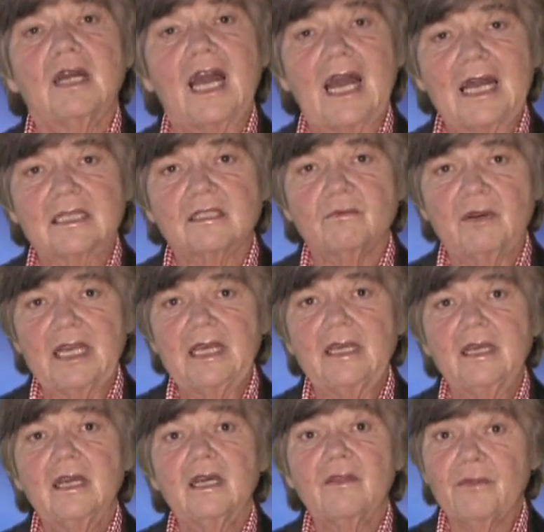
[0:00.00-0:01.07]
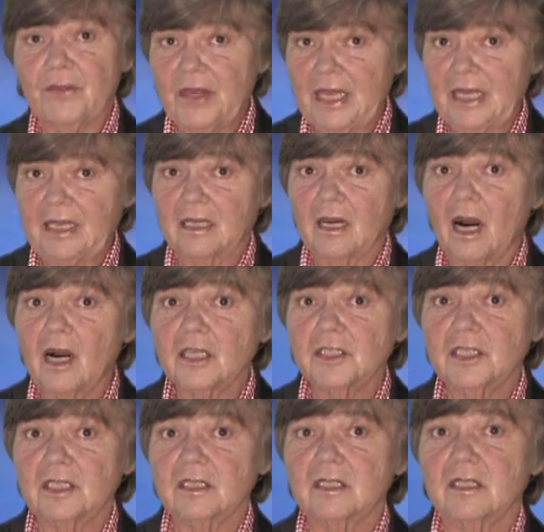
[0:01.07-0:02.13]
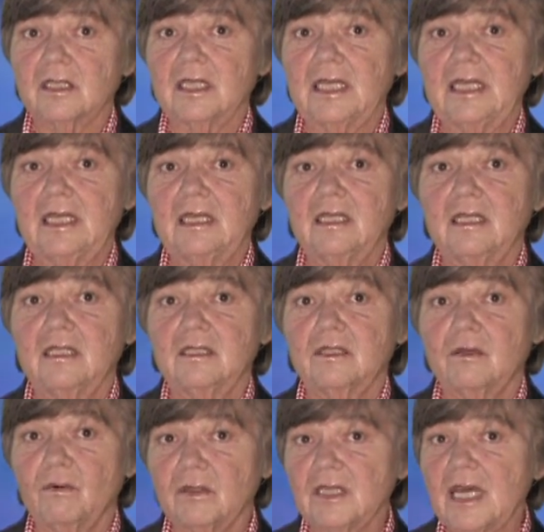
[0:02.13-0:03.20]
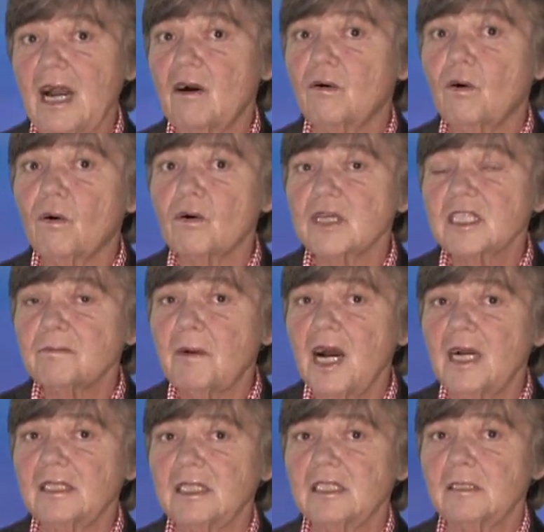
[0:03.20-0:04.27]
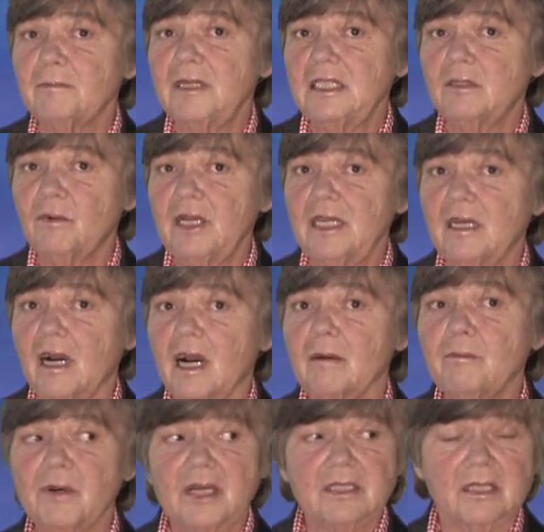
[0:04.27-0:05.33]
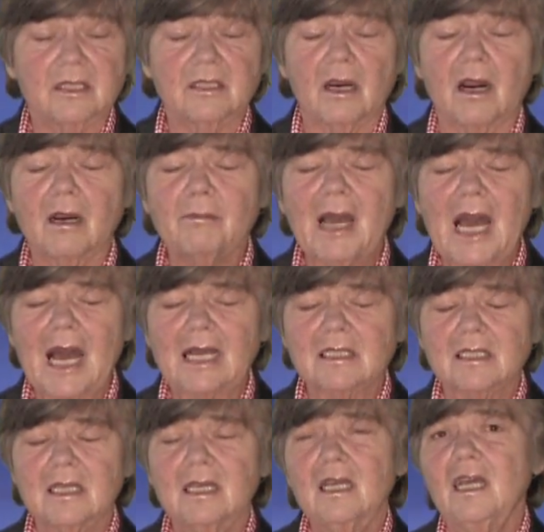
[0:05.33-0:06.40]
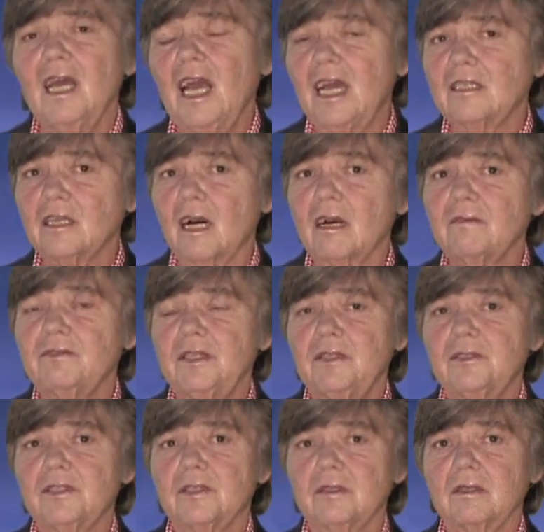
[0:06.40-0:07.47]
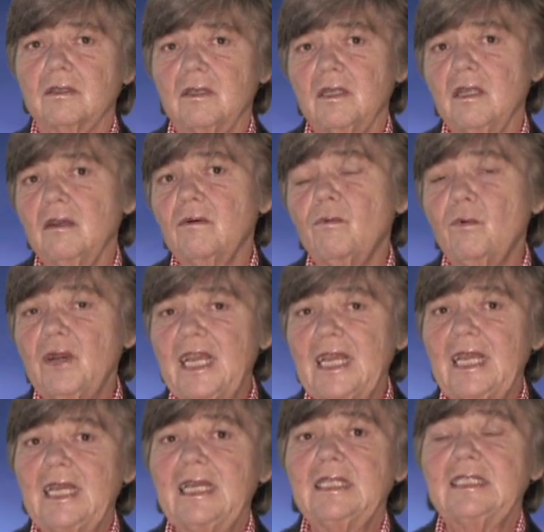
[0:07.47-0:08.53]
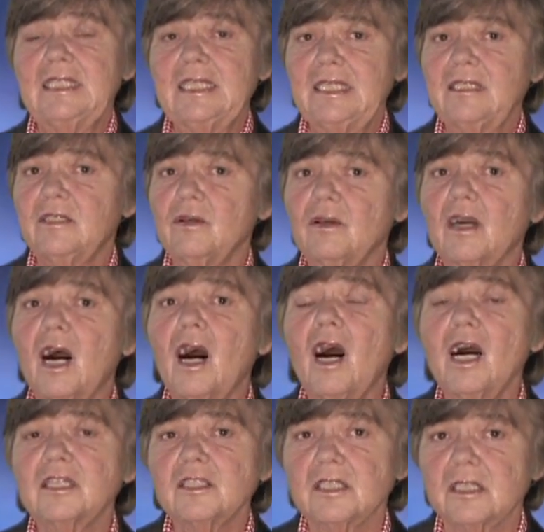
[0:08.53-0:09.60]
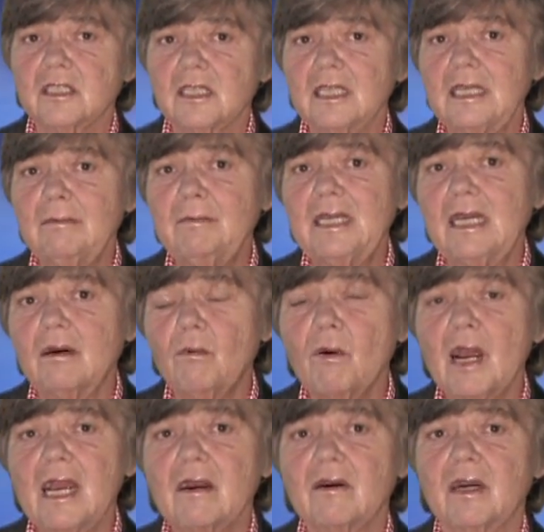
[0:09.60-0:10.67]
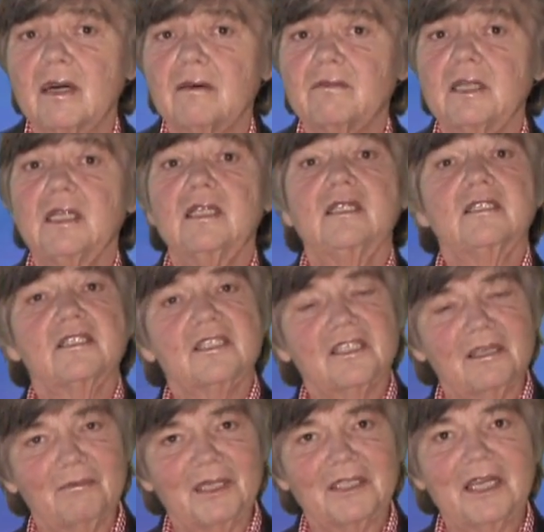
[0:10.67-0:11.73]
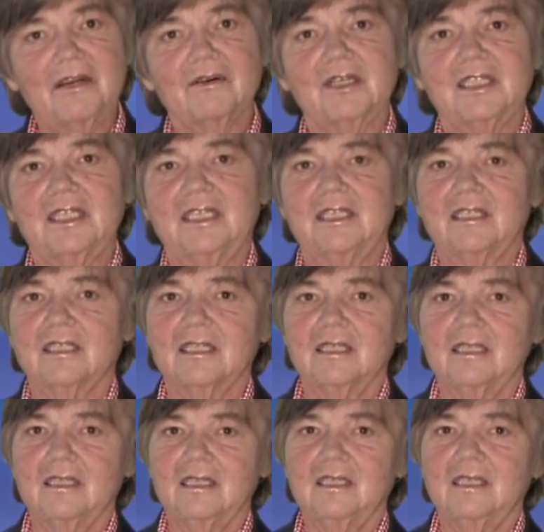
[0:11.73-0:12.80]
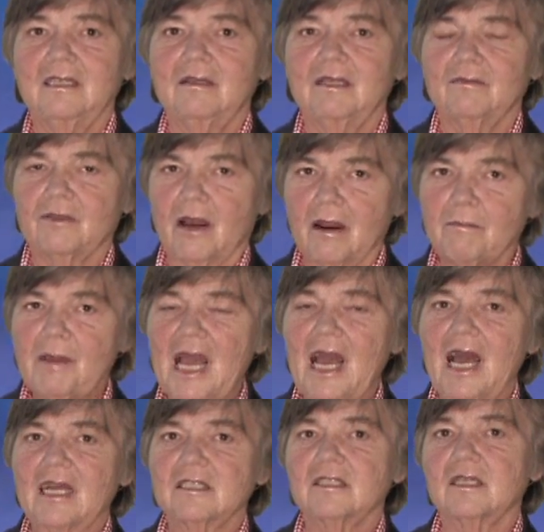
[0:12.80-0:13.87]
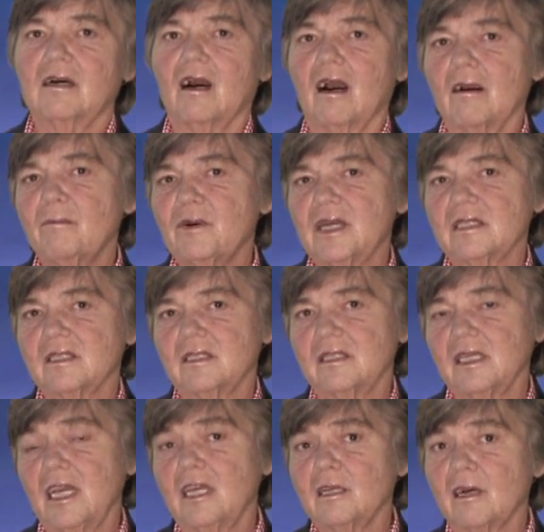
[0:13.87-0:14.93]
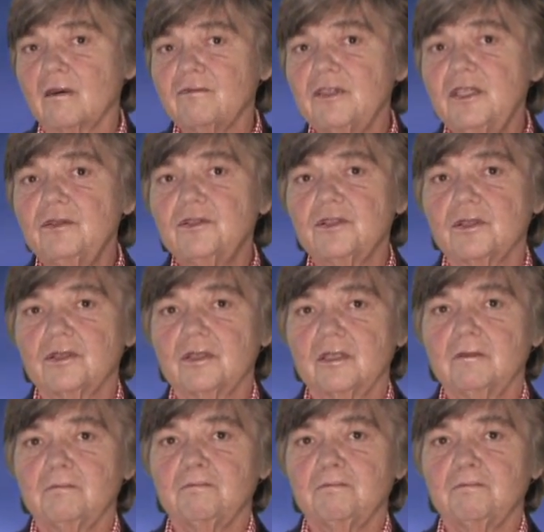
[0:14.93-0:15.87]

As we think consciously to allow correspondence between our present, our past, and our future, we need to consciously be aware of similarities to our past, our present, and our future.